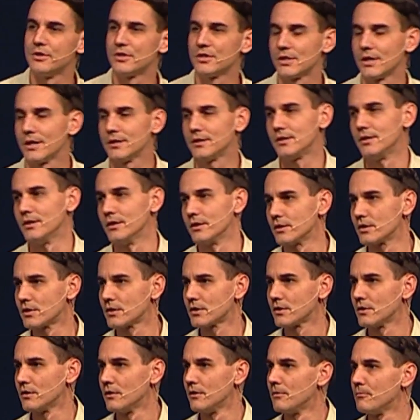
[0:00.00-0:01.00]
says
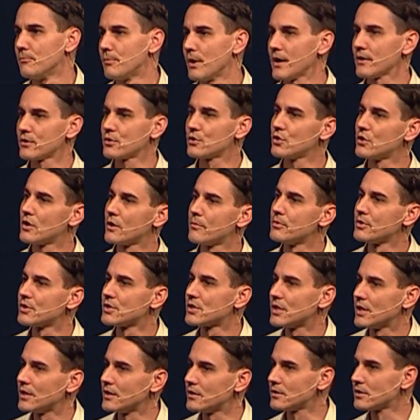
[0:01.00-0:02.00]
this. Pastor Deborah
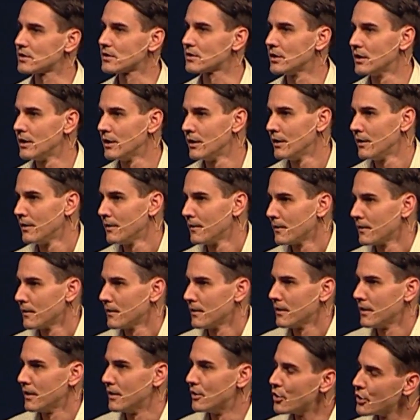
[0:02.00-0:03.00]
says,
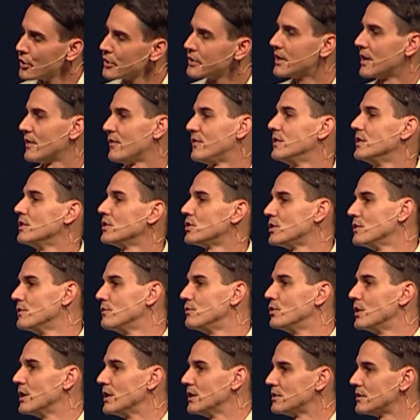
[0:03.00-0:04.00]
in her definition of
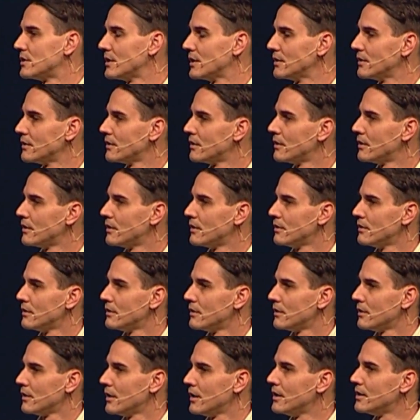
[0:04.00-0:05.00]
grace, that
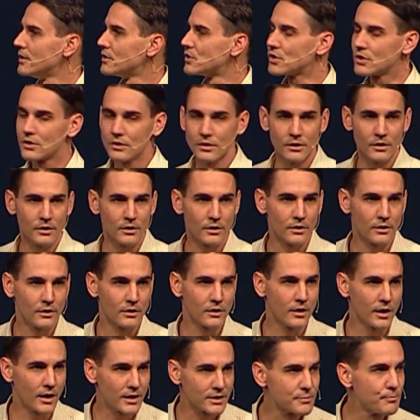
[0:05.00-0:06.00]
it is
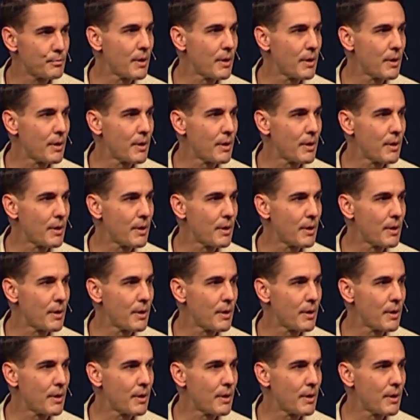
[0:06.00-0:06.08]
God's